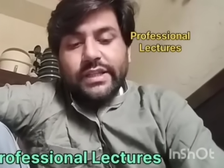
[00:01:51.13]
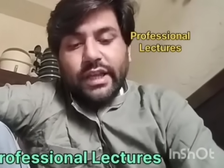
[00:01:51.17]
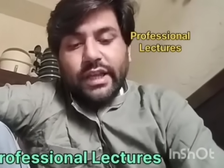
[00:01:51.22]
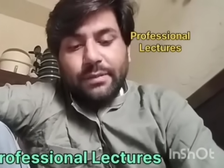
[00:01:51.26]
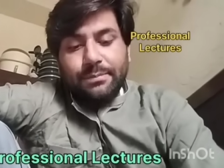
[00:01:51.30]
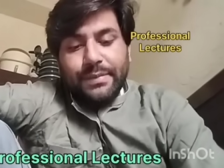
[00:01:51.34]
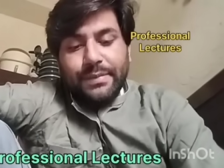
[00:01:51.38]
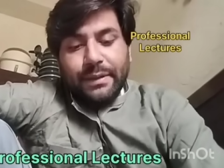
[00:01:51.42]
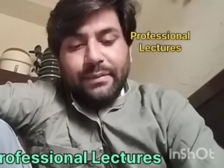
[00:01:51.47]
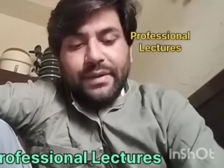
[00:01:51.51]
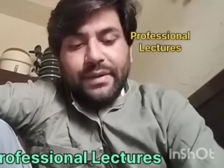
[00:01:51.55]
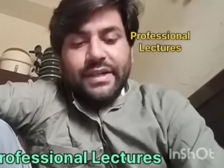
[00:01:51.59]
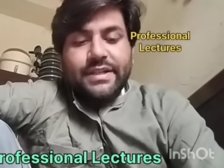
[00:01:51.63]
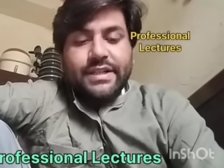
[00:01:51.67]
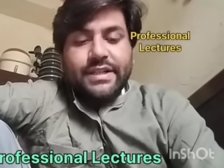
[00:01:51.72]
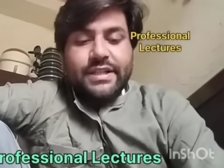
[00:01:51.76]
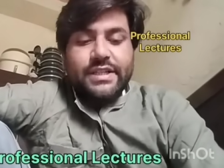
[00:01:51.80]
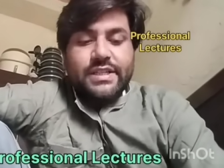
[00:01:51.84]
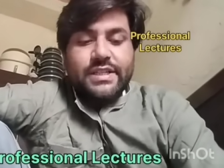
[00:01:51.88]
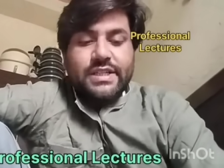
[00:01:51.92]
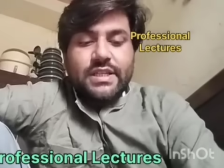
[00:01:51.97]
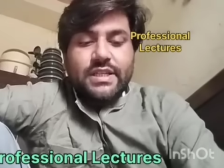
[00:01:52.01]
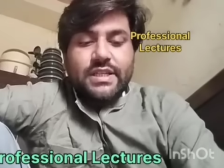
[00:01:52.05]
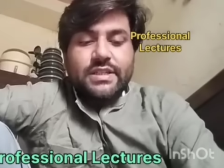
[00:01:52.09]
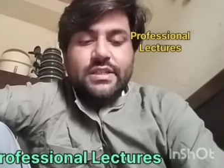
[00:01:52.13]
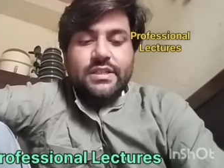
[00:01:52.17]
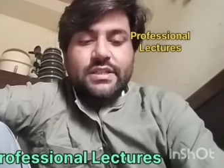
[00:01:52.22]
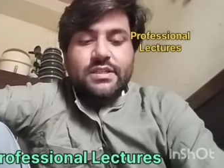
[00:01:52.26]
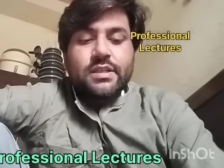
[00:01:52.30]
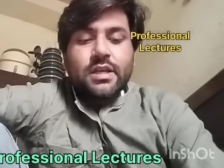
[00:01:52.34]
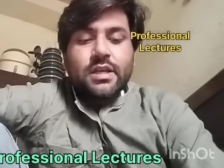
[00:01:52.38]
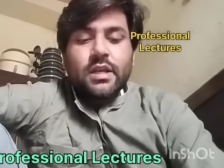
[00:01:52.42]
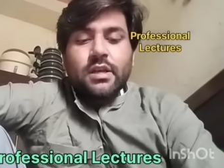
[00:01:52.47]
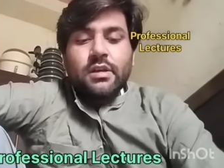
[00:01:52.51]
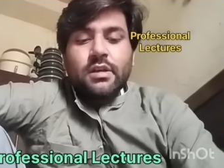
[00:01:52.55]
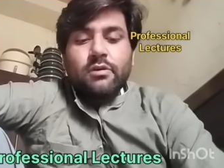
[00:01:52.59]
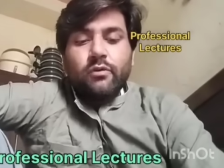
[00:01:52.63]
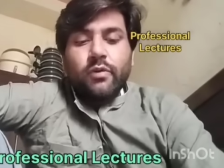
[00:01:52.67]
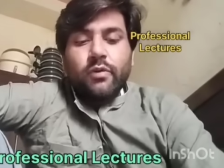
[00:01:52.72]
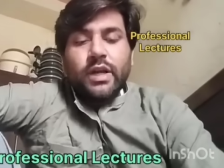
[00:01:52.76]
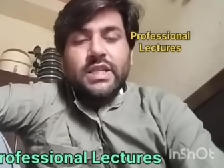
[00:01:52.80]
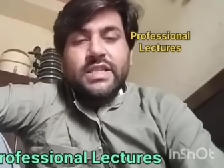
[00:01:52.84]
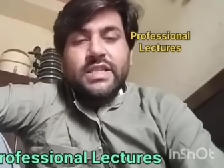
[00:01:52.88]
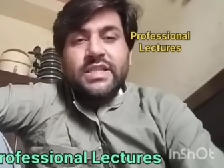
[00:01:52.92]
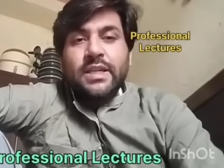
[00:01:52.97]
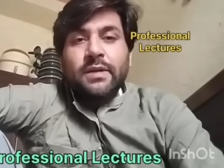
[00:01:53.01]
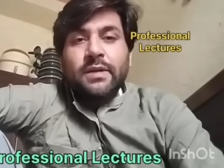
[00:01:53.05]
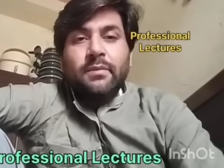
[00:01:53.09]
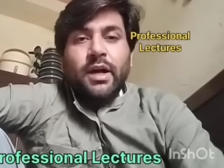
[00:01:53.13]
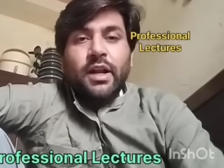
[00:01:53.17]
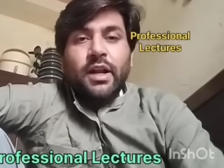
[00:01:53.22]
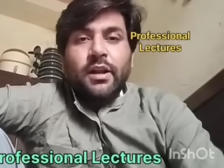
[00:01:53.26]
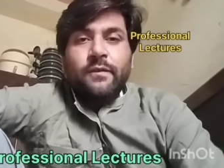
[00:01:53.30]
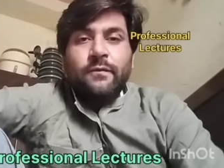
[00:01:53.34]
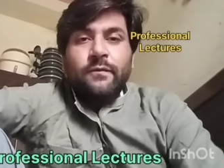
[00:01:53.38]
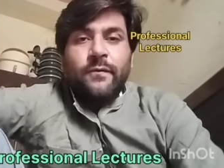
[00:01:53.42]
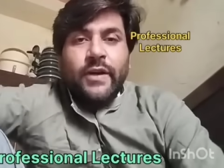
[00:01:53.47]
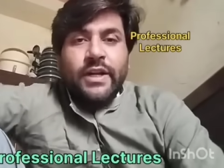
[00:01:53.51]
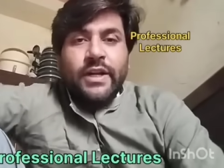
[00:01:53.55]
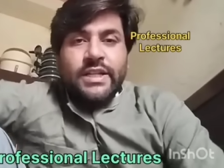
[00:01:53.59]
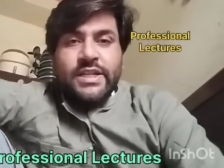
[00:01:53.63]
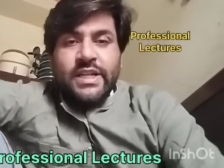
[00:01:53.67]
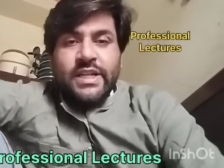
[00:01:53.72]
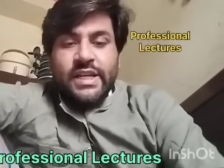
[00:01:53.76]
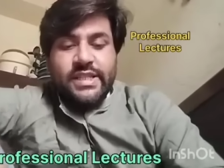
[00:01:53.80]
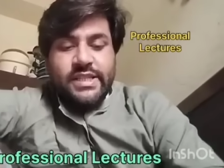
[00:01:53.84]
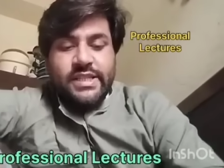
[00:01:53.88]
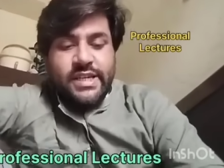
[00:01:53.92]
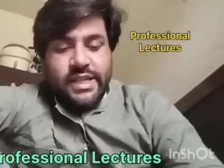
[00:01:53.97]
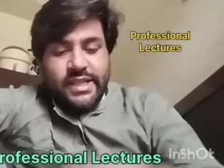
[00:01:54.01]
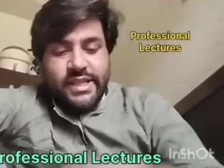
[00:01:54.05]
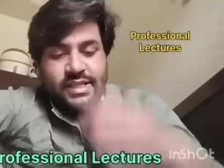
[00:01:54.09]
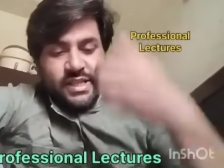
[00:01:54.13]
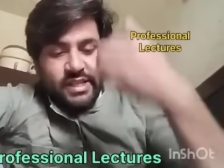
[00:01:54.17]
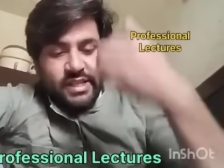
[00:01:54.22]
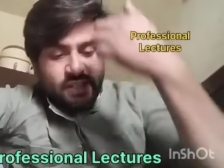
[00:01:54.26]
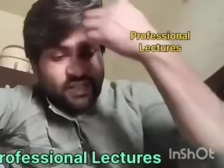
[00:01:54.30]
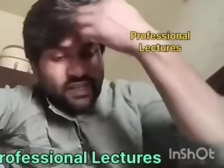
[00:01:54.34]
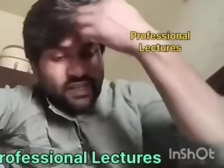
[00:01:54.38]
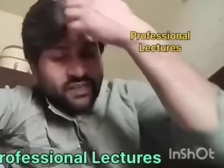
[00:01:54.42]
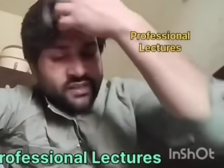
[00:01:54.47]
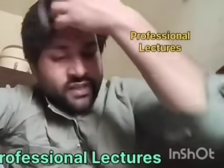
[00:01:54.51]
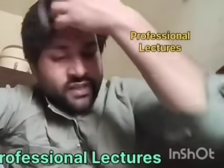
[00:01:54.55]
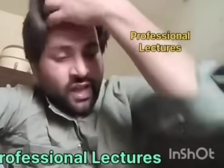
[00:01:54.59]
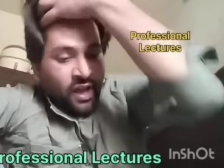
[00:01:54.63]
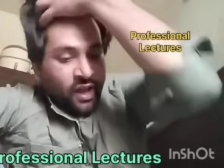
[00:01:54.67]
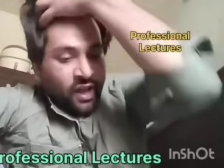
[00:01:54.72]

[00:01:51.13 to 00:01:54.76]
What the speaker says: inflammatory diseases, while some are infectious diseases